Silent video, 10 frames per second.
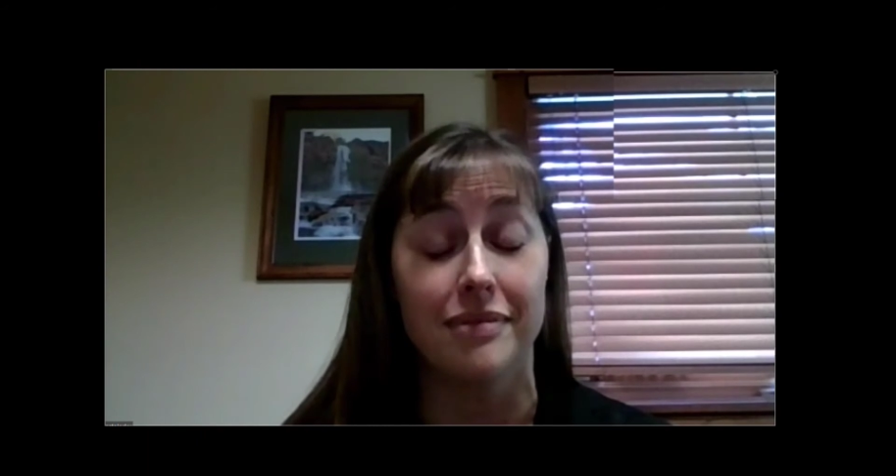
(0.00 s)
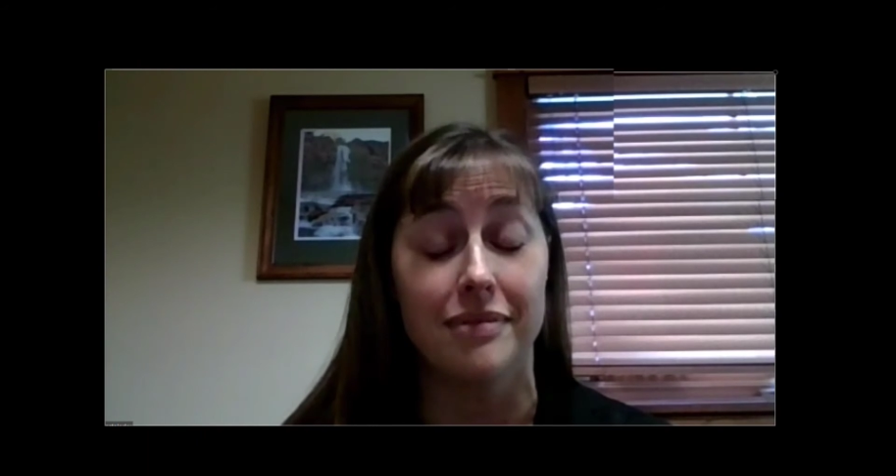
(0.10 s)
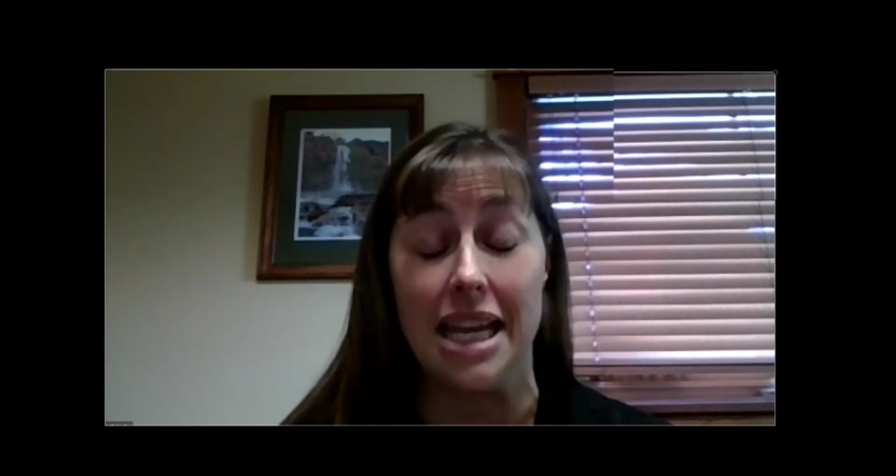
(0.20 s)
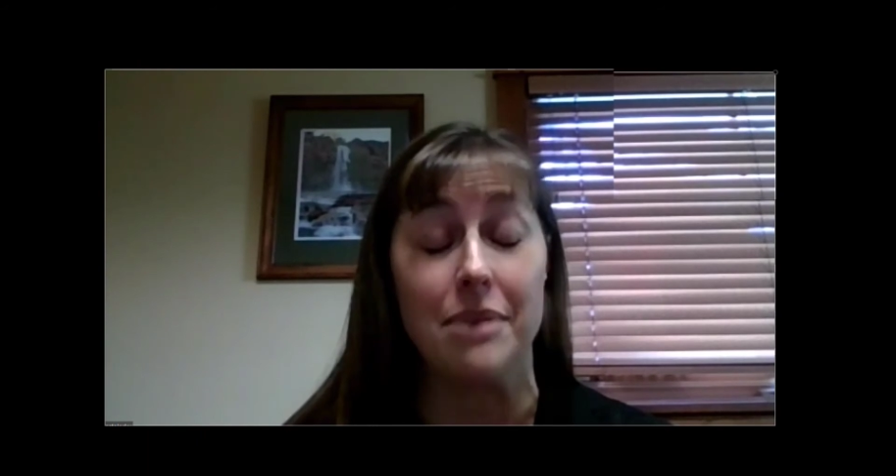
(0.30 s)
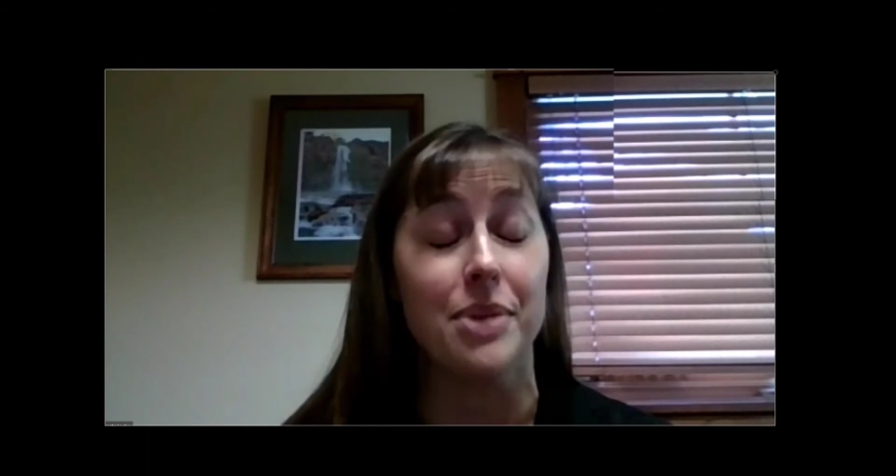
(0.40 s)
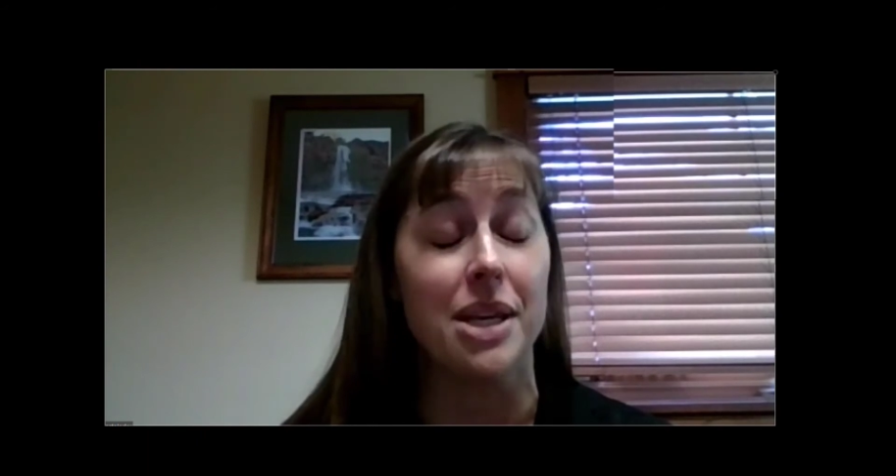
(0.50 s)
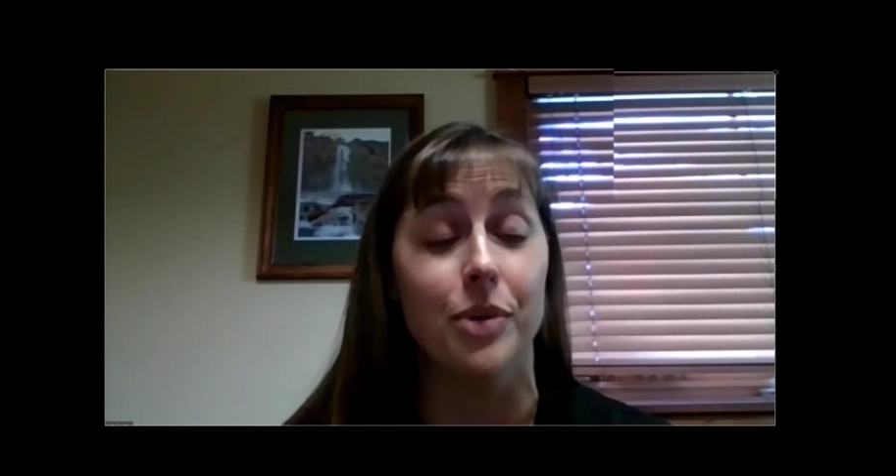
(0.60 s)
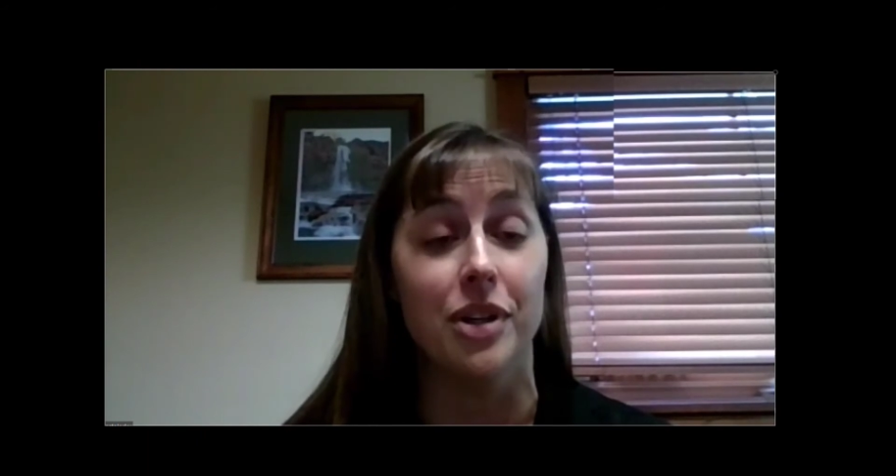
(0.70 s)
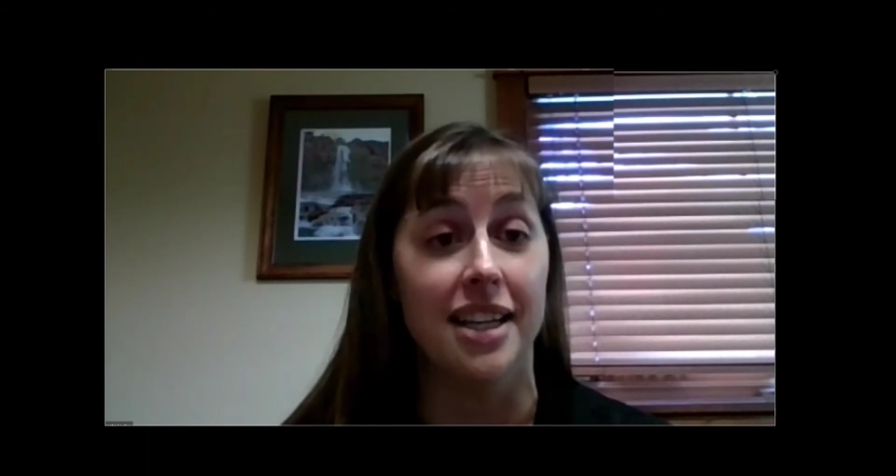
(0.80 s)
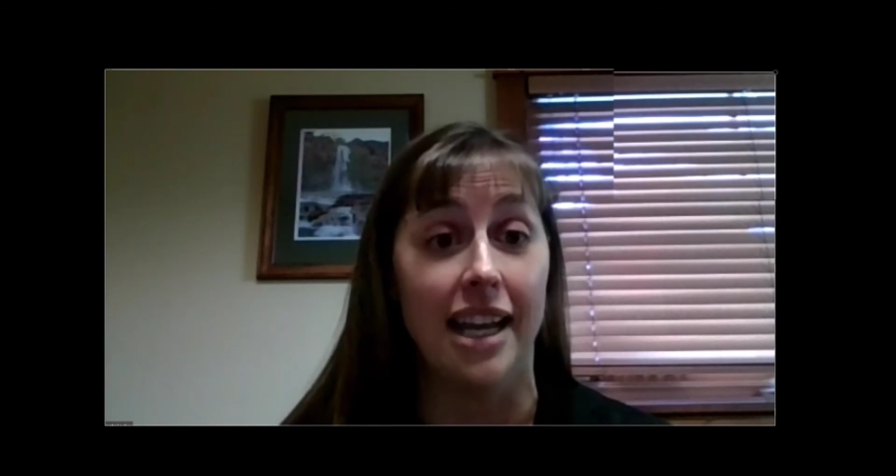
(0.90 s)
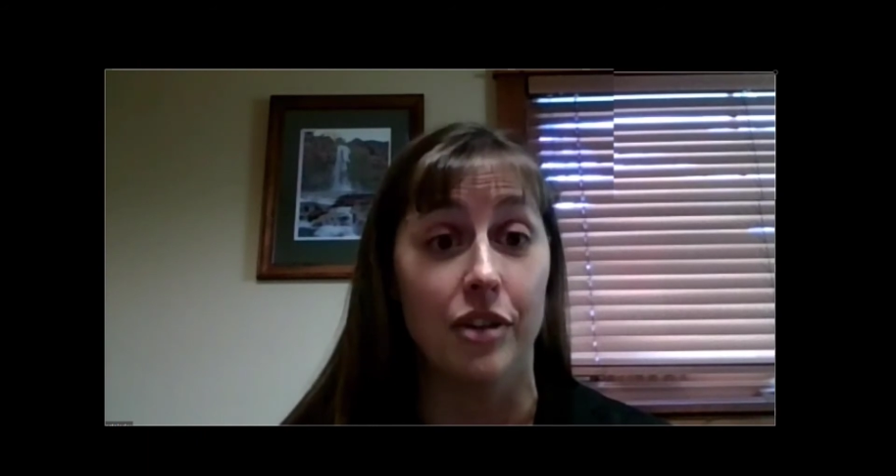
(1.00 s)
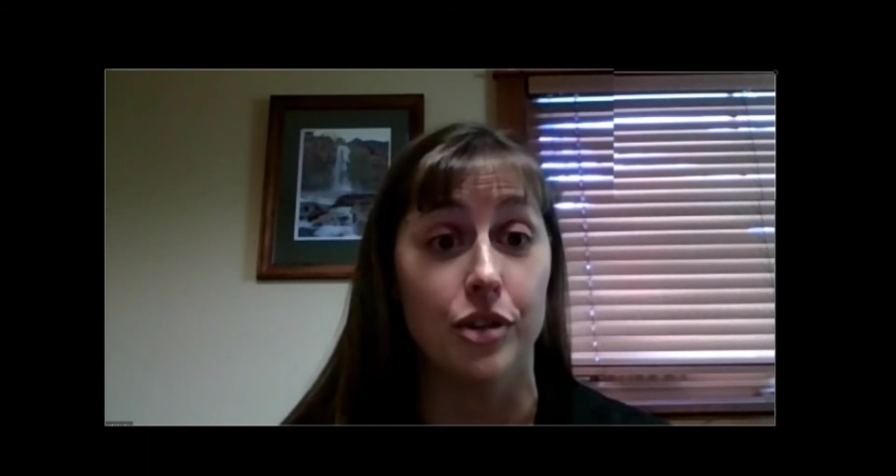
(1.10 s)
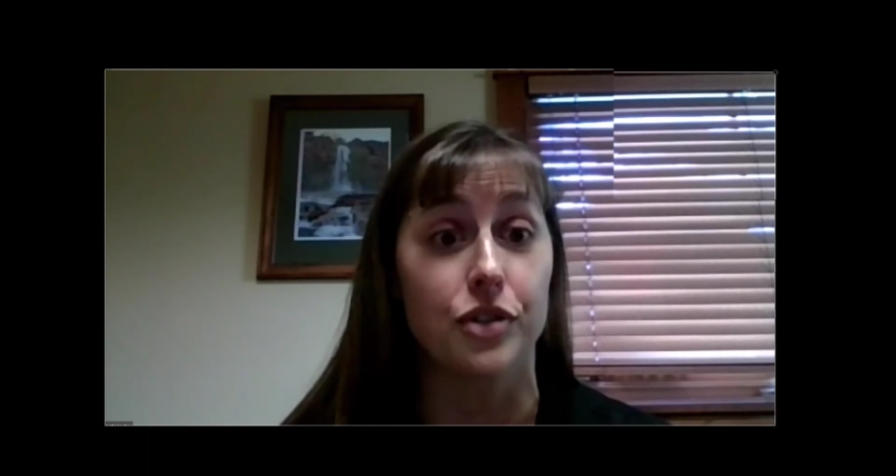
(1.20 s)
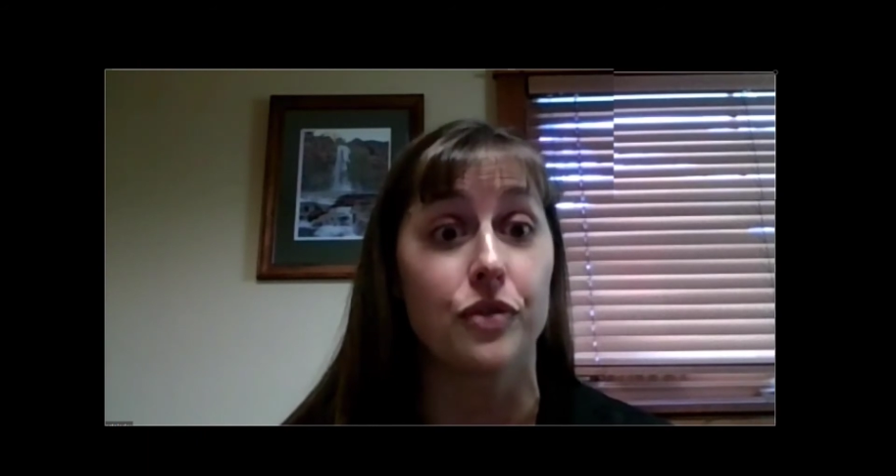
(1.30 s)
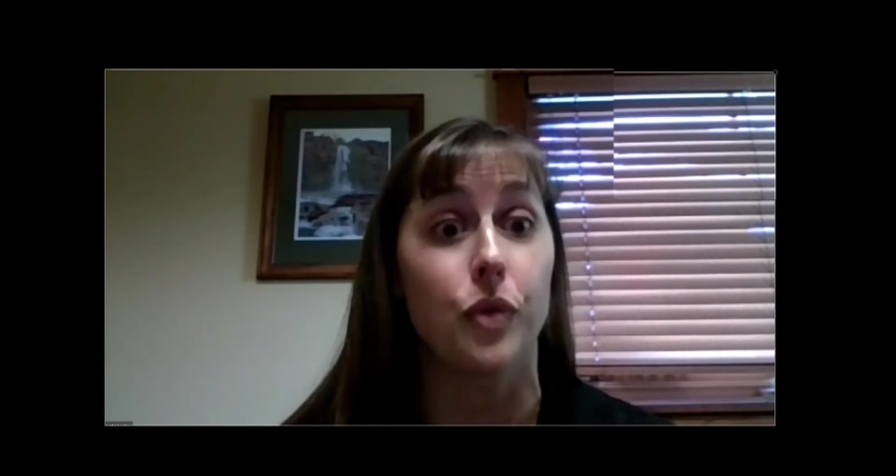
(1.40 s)
10 people, and now
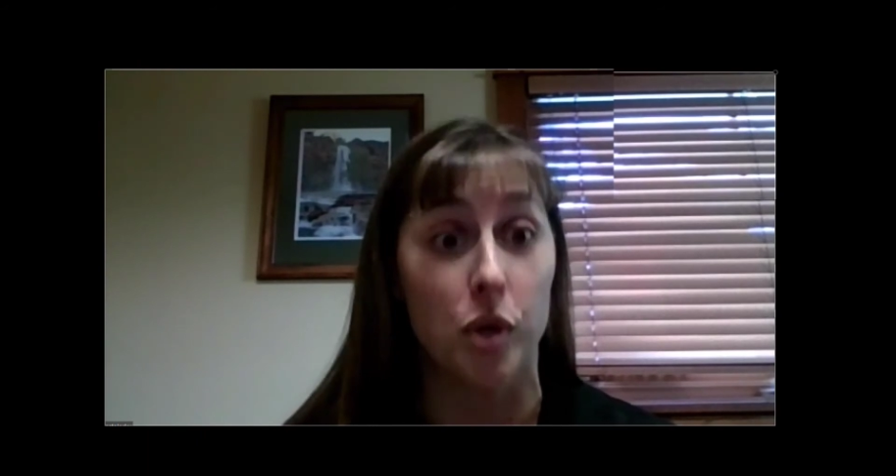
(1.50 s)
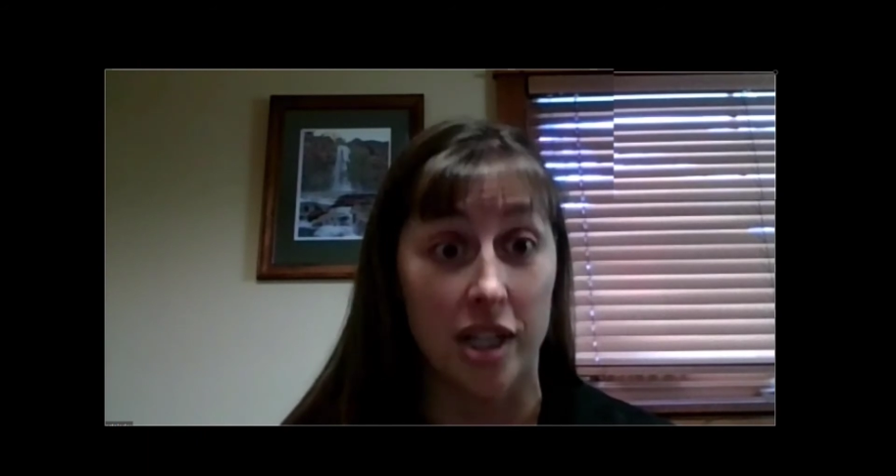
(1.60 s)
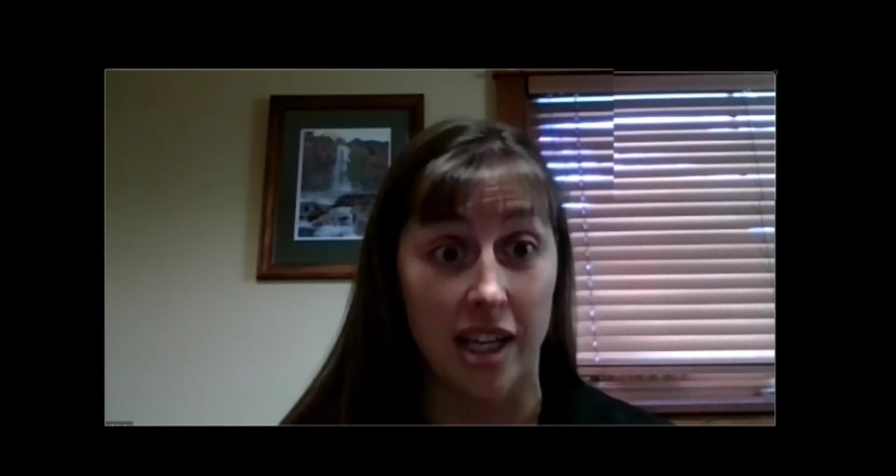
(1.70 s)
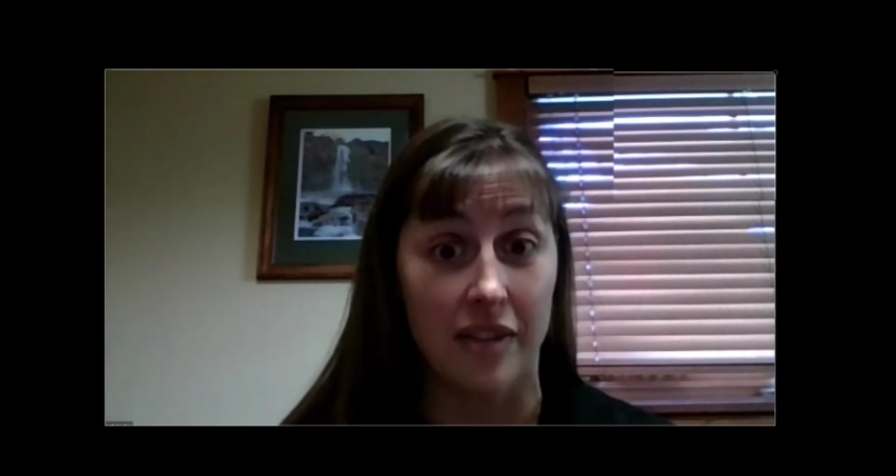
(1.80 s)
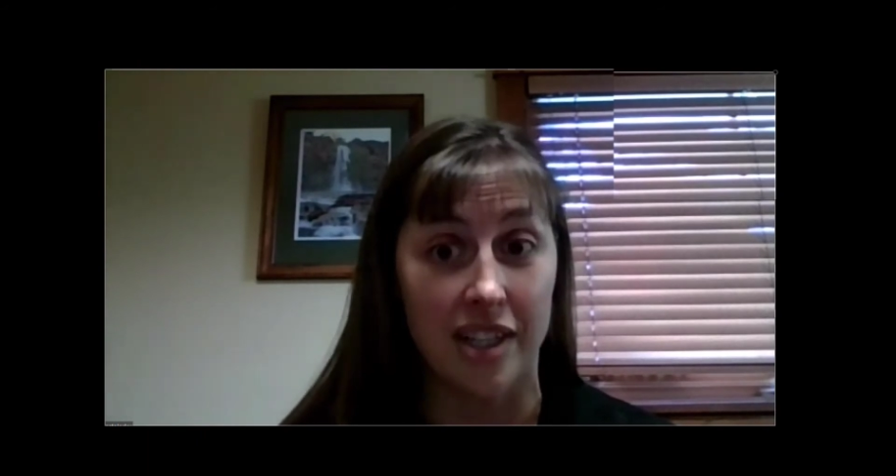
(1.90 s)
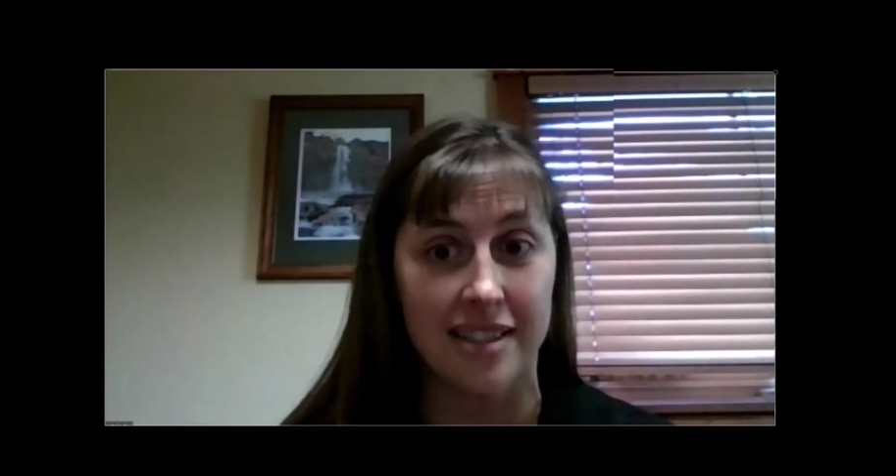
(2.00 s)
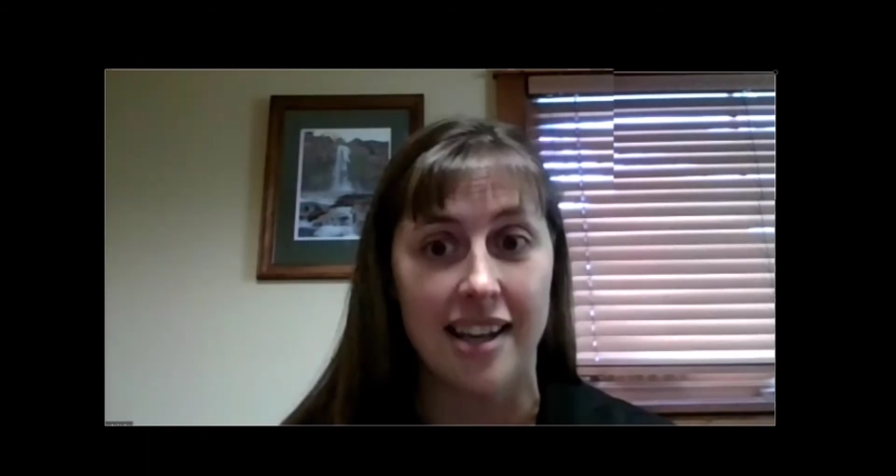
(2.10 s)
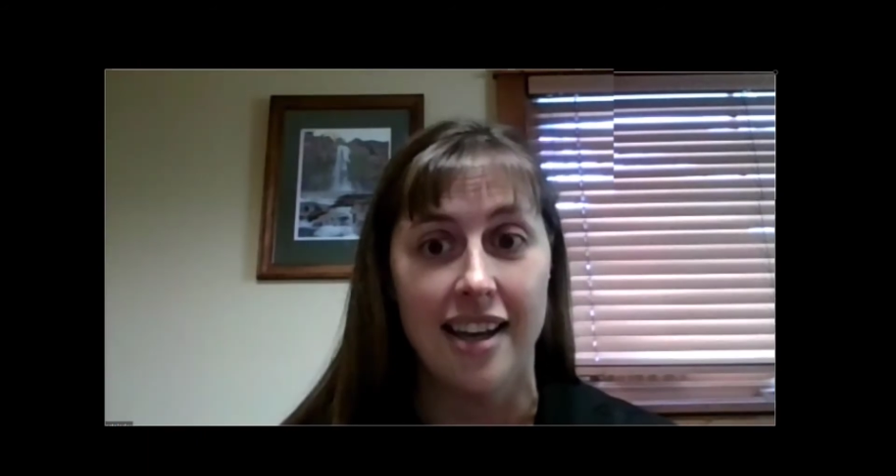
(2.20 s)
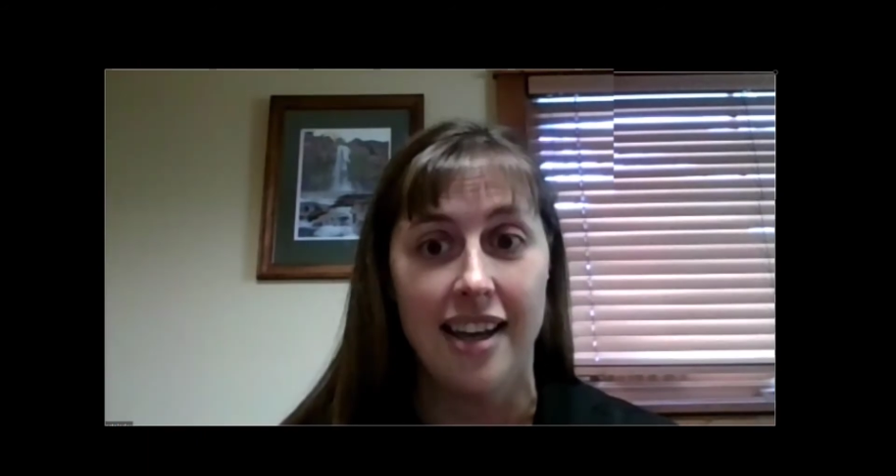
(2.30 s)
there's 40 of us,